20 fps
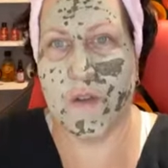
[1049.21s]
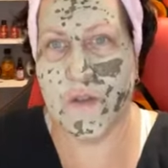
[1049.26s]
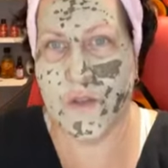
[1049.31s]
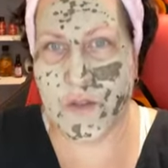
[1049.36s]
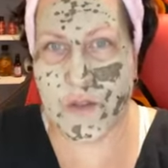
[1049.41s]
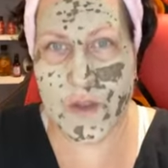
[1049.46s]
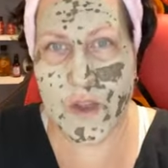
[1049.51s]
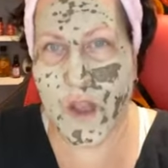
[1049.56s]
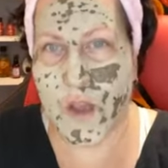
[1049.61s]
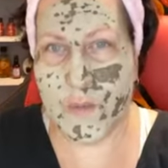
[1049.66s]

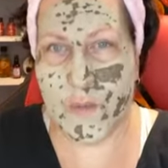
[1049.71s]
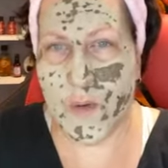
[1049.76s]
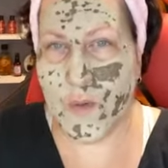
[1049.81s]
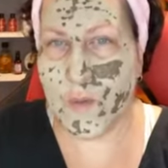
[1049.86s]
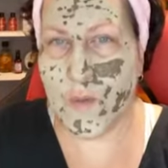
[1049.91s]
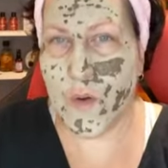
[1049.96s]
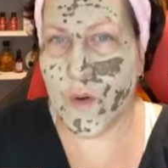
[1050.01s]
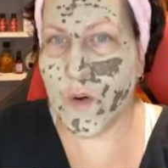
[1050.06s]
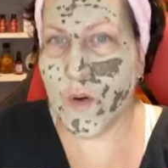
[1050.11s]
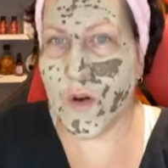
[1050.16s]
there's a couple
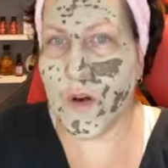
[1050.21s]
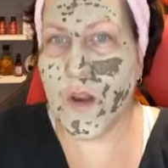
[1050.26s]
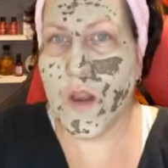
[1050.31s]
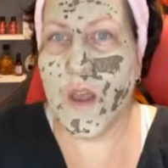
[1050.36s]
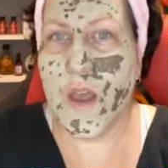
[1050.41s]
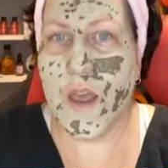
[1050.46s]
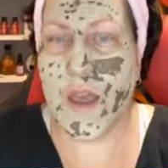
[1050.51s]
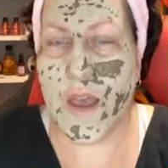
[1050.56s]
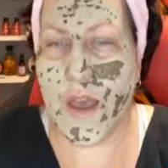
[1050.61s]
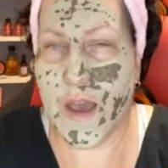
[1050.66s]
more
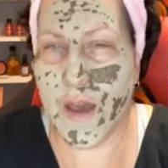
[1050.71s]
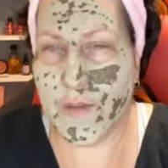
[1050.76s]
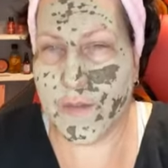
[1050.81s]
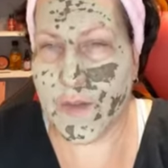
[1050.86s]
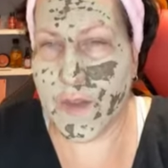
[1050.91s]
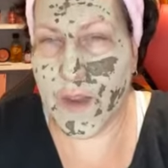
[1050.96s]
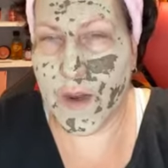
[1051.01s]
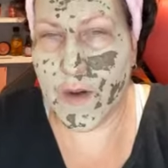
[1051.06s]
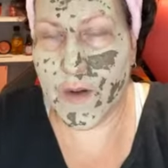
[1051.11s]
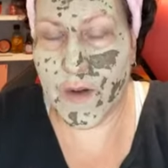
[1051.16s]
out
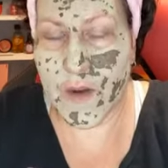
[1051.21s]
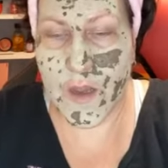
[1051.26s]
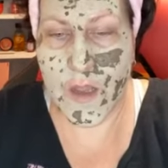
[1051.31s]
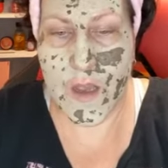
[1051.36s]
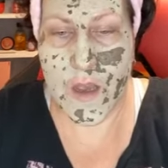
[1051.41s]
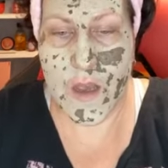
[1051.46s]
there.